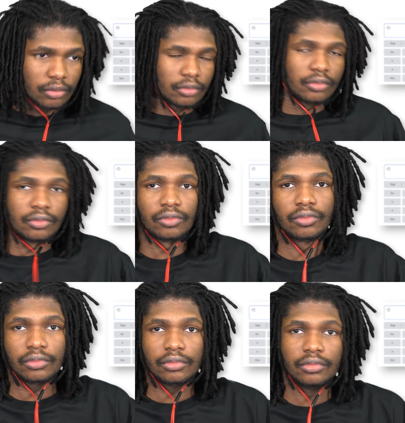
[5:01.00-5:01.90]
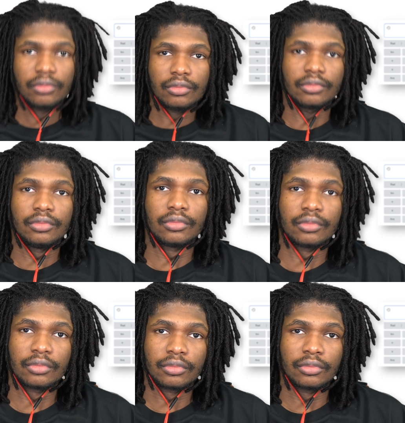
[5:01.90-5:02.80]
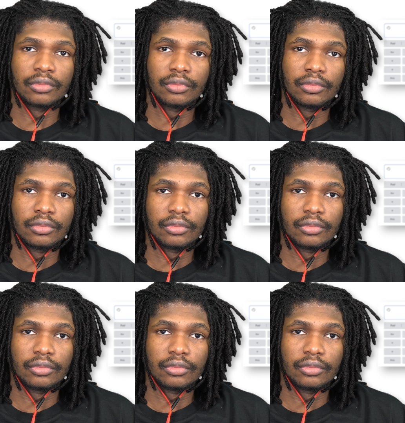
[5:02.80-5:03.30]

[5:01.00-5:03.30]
[no speech]